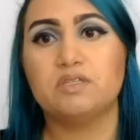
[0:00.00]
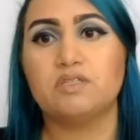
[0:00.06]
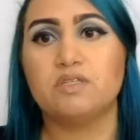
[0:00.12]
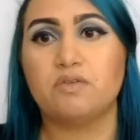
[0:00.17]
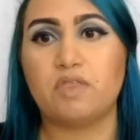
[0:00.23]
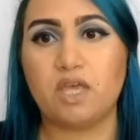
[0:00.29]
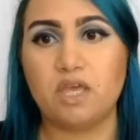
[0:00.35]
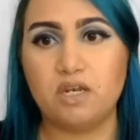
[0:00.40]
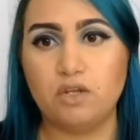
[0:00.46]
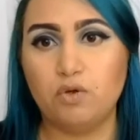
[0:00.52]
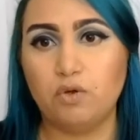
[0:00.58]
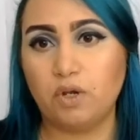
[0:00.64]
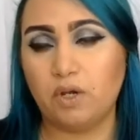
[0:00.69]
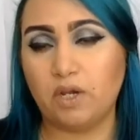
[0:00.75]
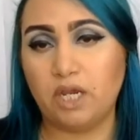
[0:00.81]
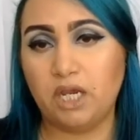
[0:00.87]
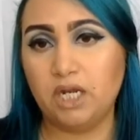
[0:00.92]
So then you
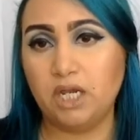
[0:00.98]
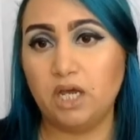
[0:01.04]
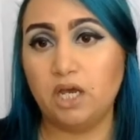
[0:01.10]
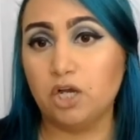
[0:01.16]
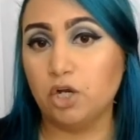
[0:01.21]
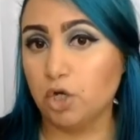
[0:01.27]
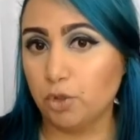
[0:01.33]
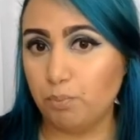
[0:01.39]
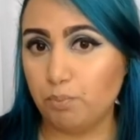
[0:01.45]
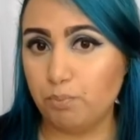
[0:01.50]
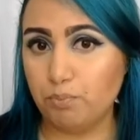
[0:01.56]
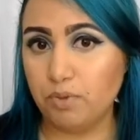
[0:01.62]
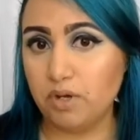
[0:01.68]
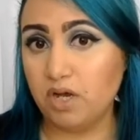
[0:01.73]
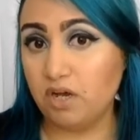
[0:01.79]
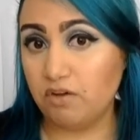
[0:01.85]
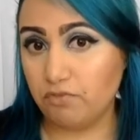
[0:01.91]
create a group
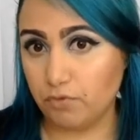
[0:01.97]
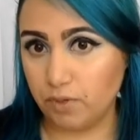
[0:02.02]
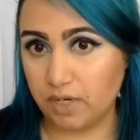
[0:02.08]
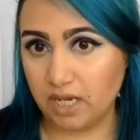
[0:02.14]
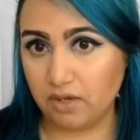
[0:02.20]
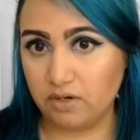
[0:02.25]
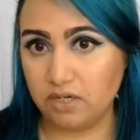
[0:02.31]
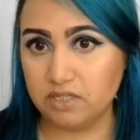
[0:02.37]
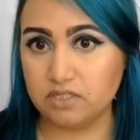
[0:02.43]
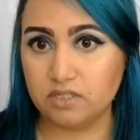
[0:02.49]
of 3 counties.